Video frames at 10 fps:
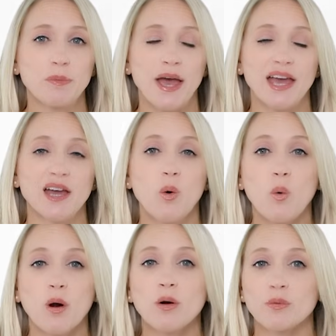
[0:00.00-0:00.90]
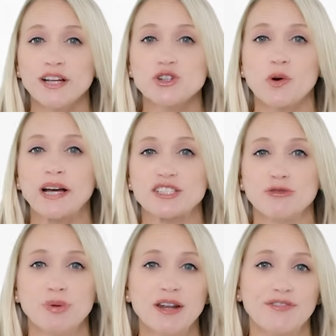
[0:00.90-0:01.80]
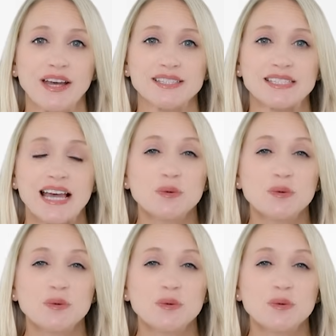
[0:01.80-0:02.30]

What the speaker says: pay or retroactive benefits,